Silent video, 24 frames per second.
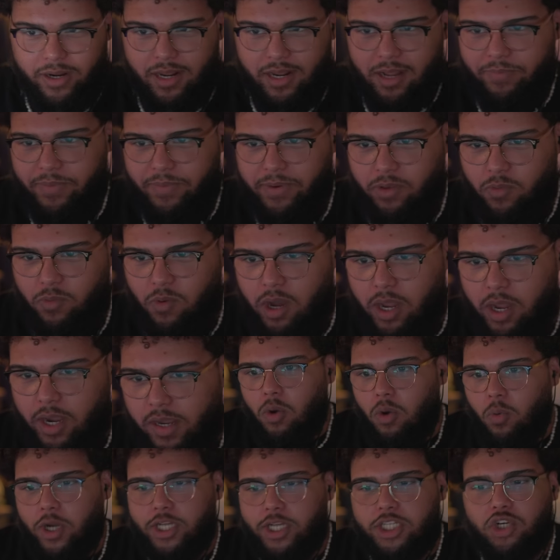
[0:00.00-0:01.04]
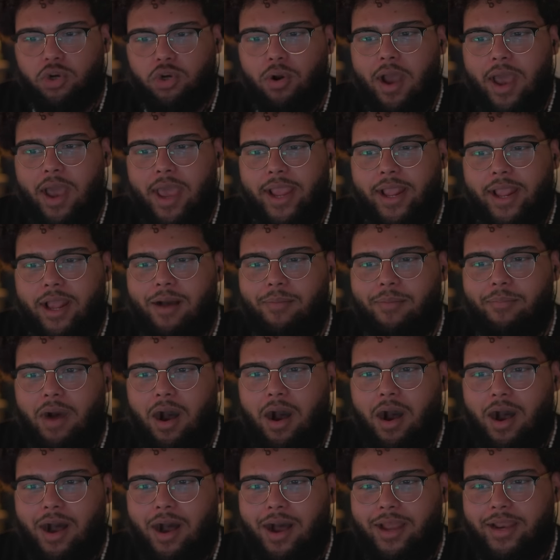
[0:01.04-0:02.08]
company one. We're trying a
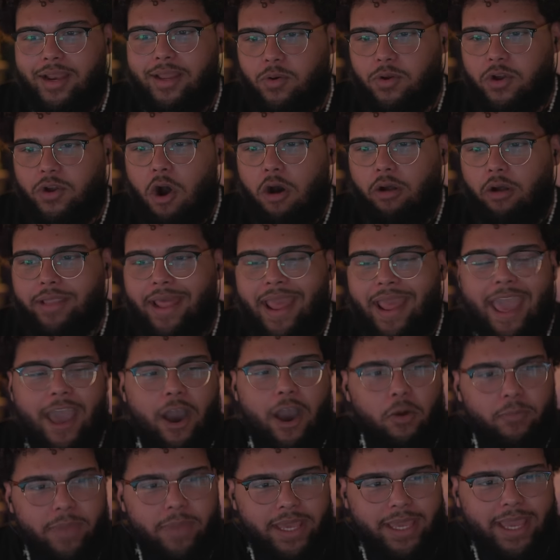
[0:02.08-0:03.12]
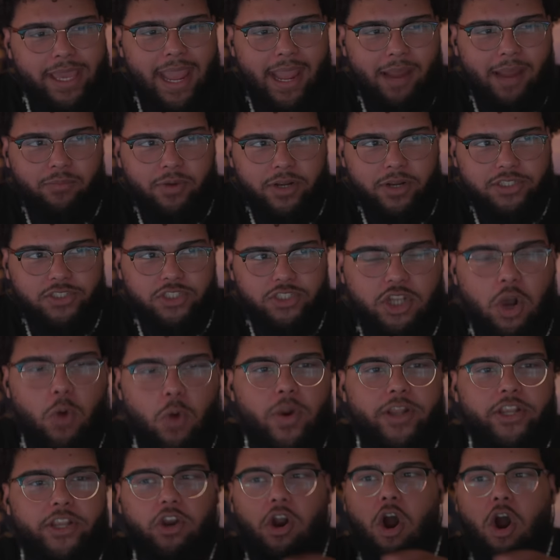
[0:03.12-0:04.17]
mod called helmet cameras. So
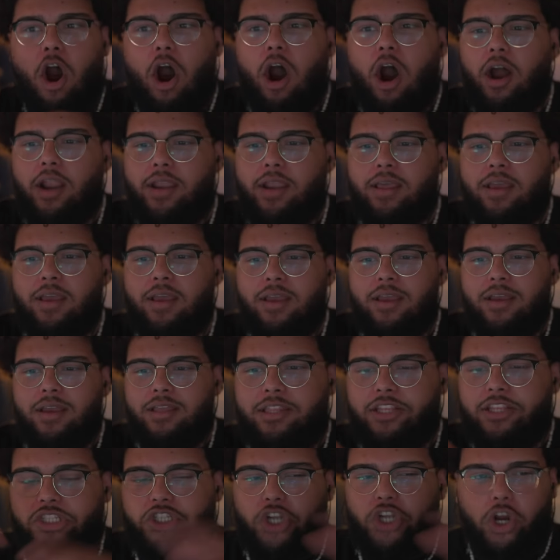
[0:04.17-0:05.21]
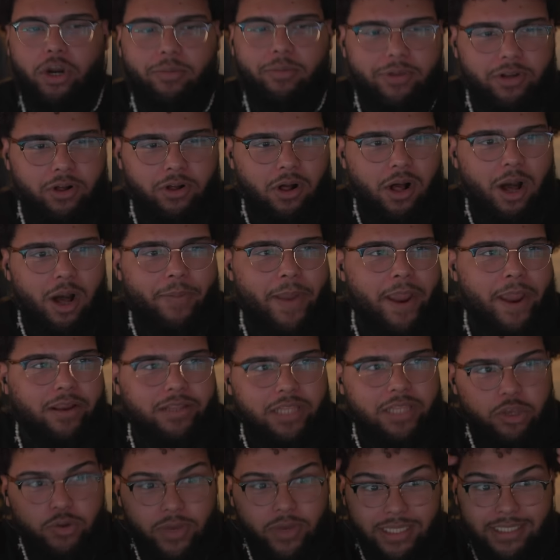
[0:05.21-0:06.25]
when you're on the terminal,
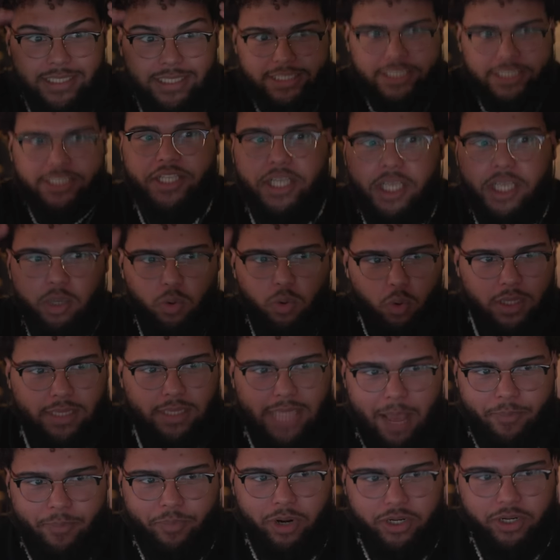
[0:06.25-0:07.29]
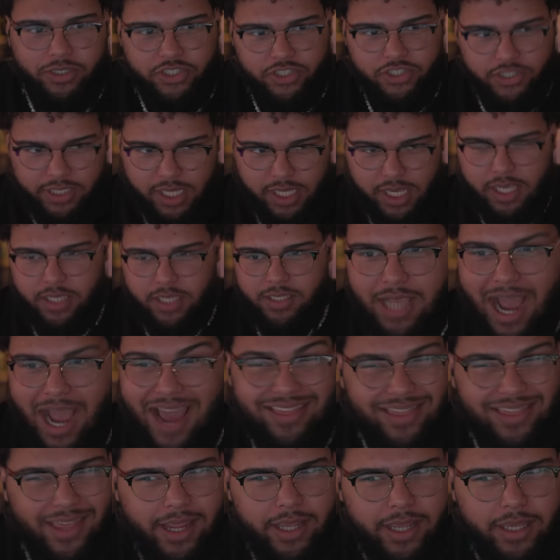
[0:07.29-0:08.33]
apparently you can see what that person sees, I
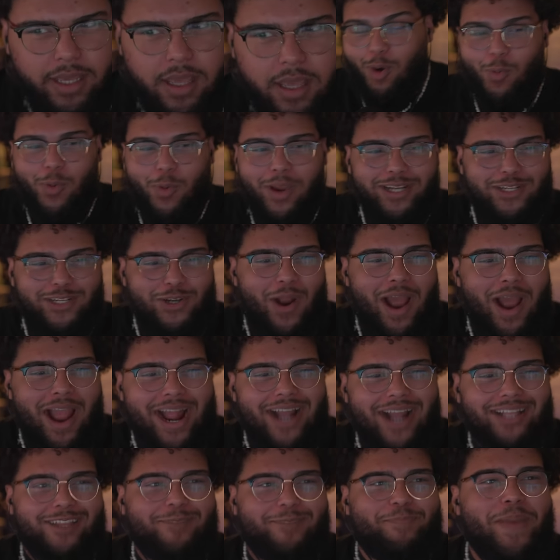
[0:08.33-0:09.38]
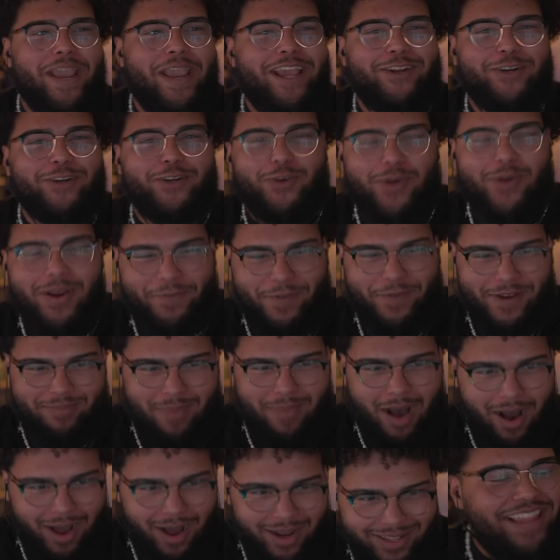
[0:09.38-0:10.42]
think. We're trying out the Peter Griffin
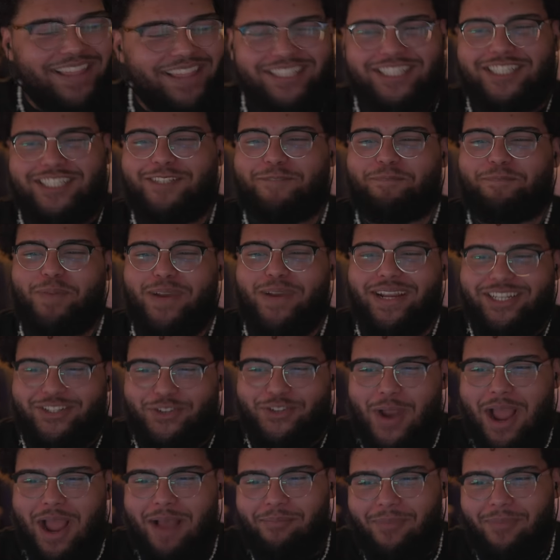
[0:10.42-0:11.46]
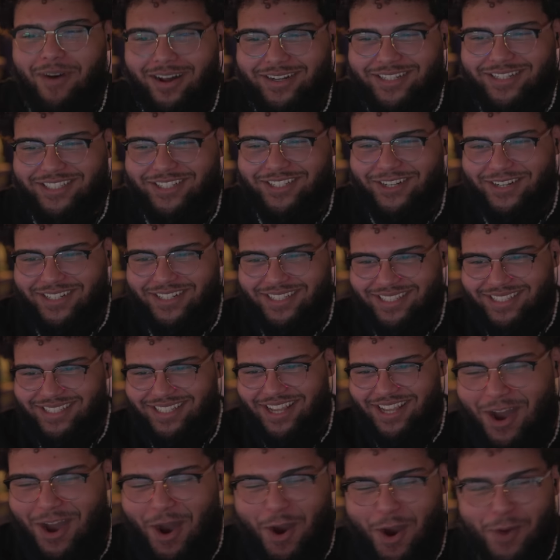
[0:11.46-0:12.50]
mod, the Springtrap monsters
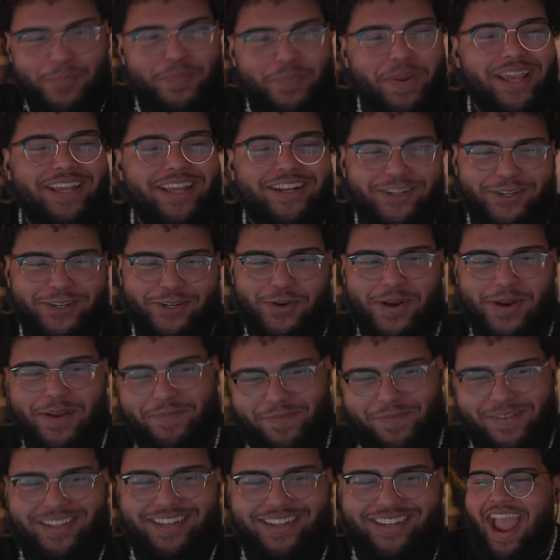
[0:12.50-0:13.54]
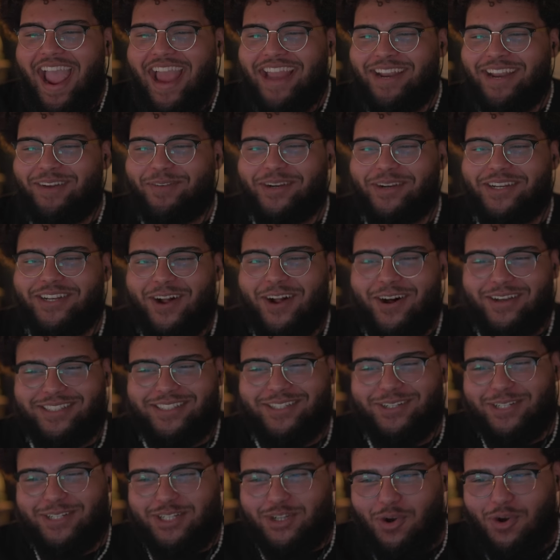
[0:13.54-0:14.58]
are Peter Griffin. And then we're
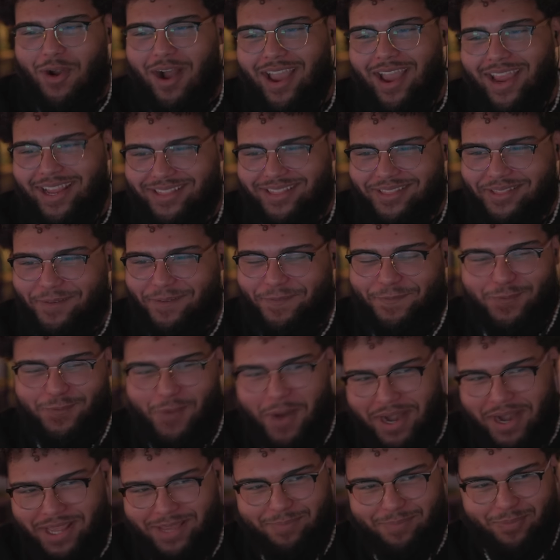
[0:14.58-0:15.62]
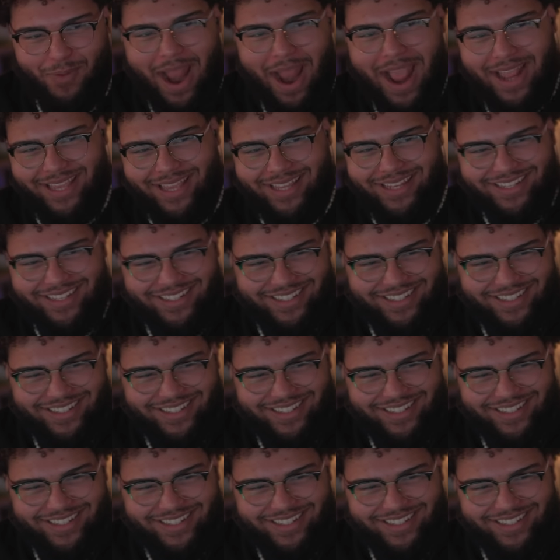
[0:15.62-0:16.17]
also trying the Freddy Bracken.